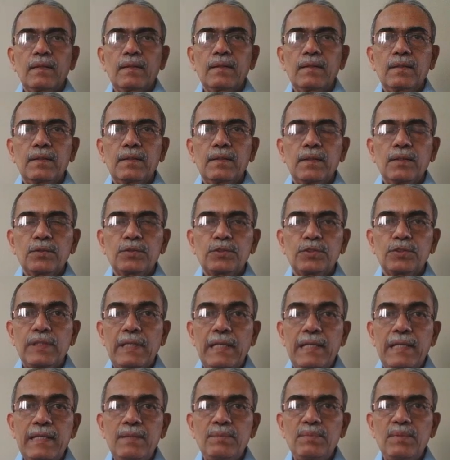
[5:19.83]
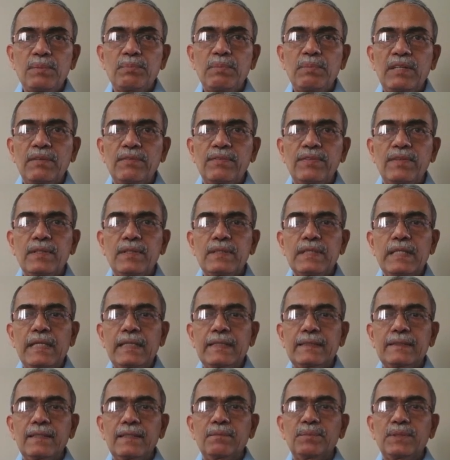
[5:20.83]
Now, to claim the benefit of the
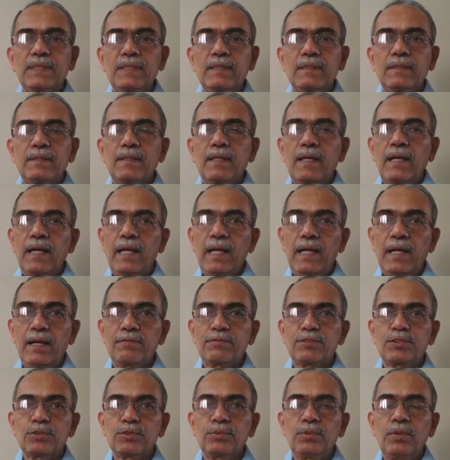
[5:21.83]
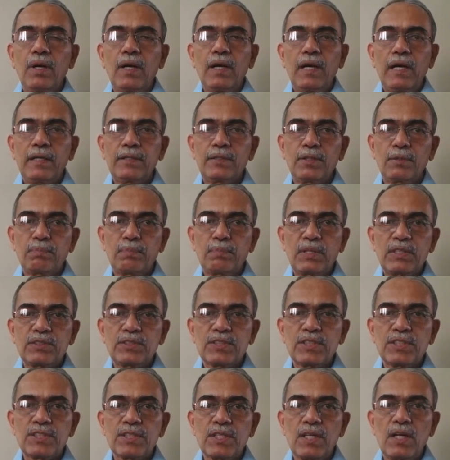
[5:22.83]
exemption, I have to either
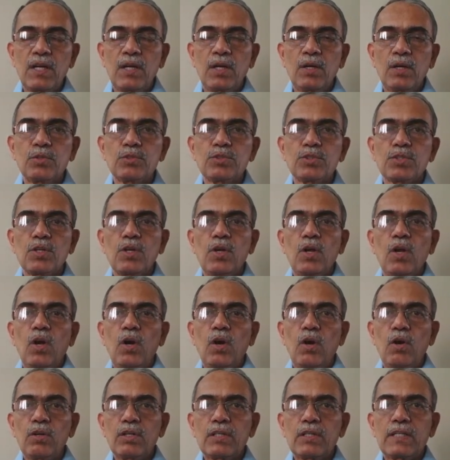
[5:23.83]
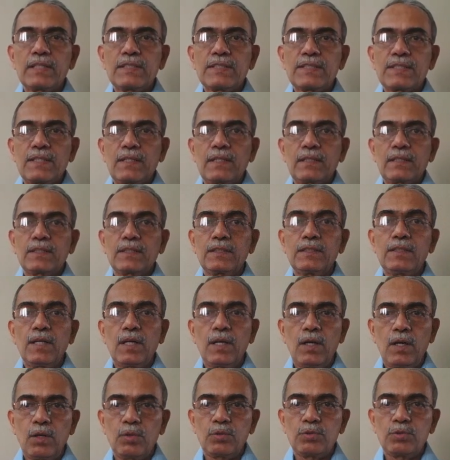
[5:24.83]
purchase a house or construct a
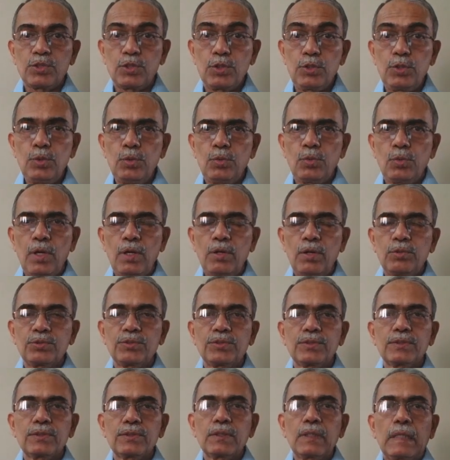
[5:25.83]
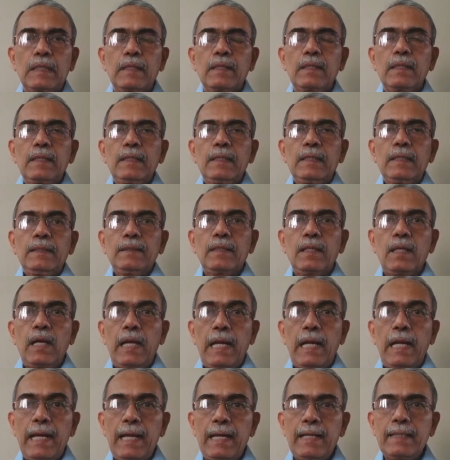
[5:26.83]
house, new house. Now,
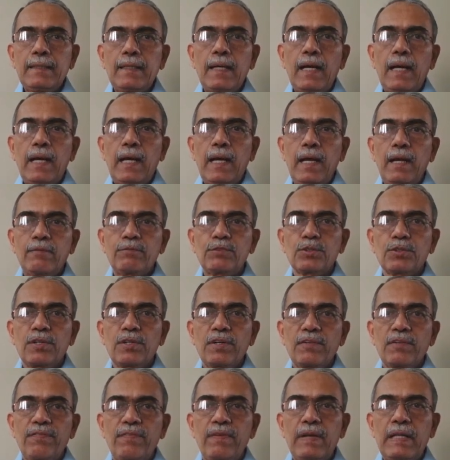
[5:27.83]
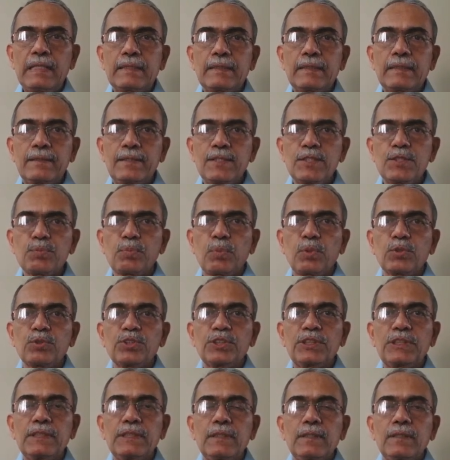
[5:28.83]
and I have to reflect this
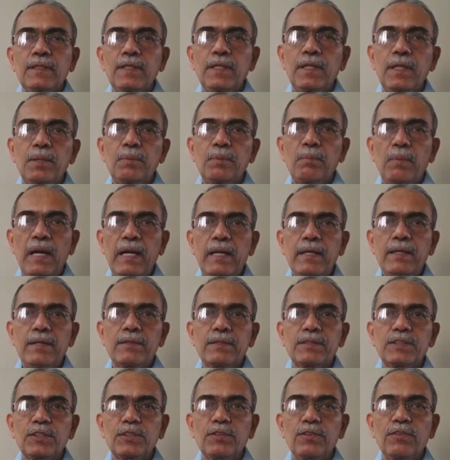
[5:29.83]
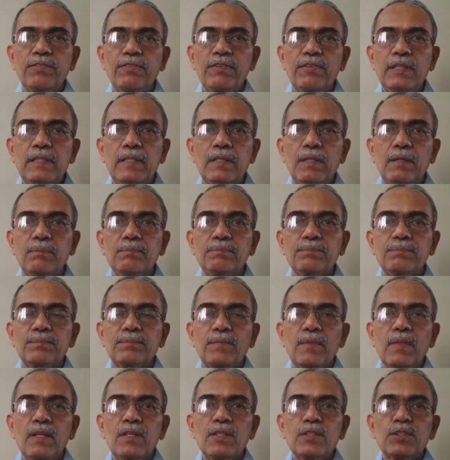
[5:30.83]
position in my return of income.
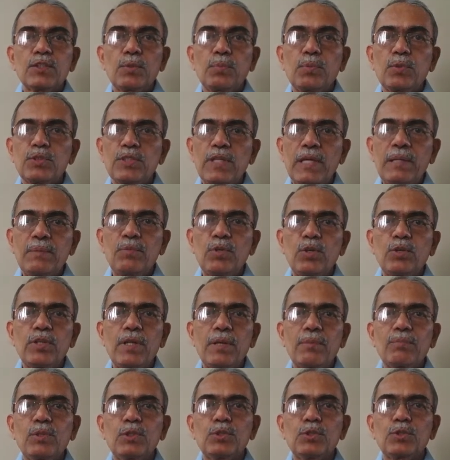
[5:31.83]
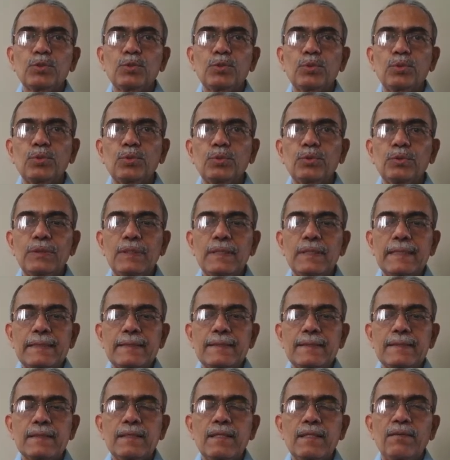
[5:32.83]
Suppose I am not able to do
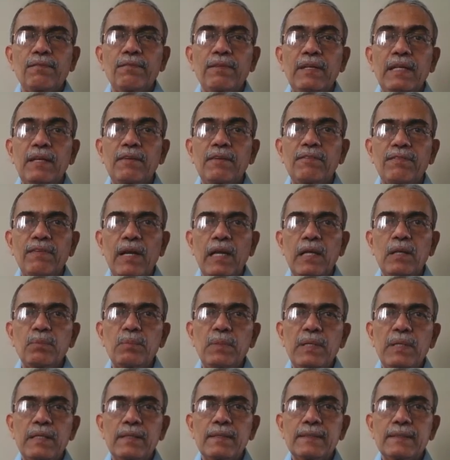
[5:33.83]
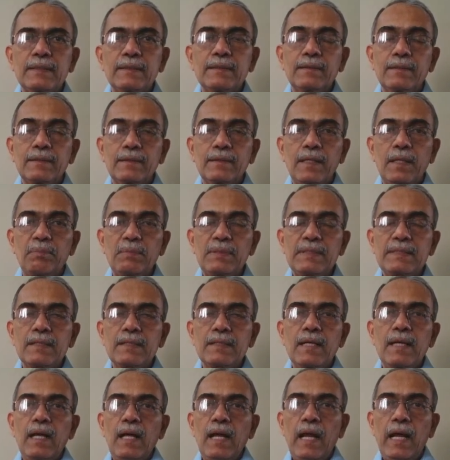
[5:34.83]
this when I file my return. That means
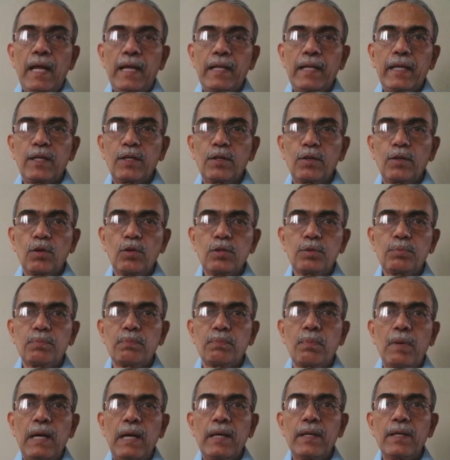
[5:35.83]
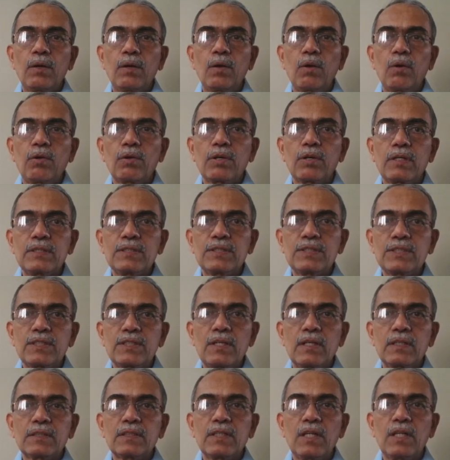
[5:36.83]
I cannot buy or
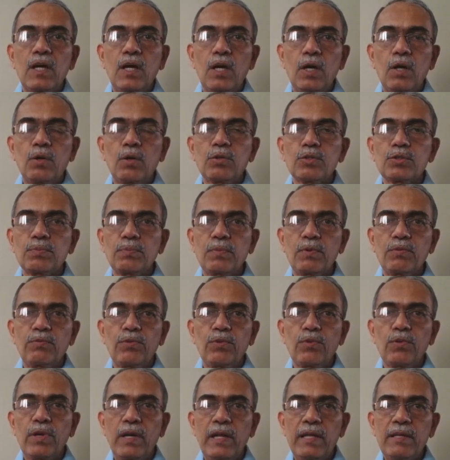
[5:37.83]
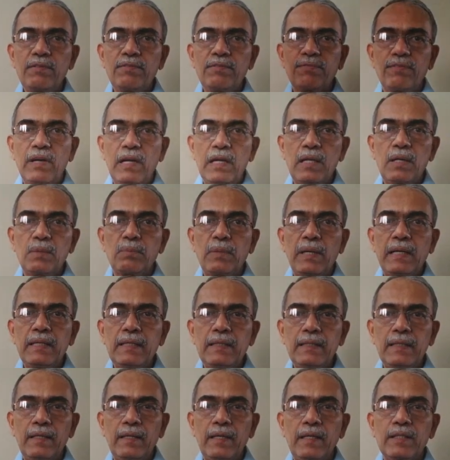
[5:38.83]
construct a house before I file my
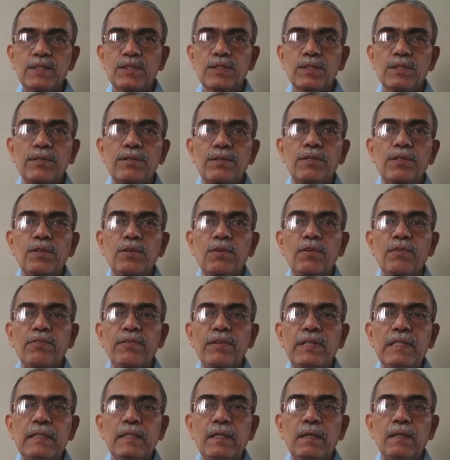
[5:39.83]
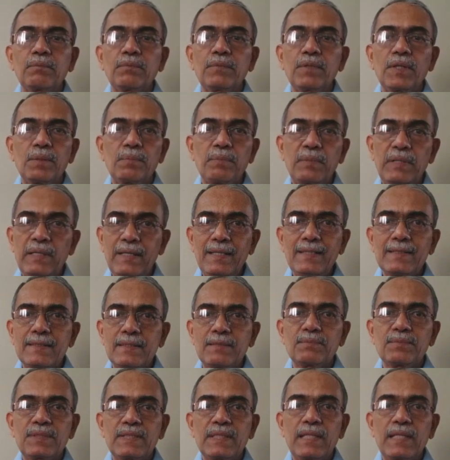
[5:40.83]
next return of income. It may take
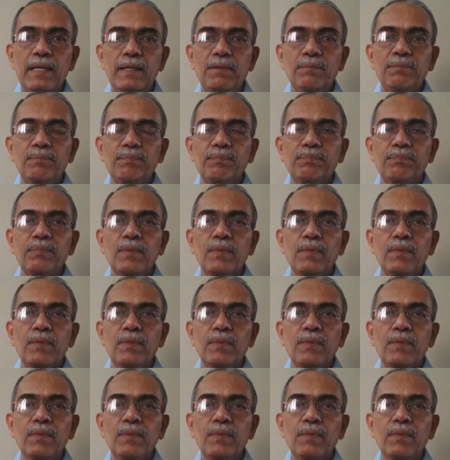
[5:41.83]
some time.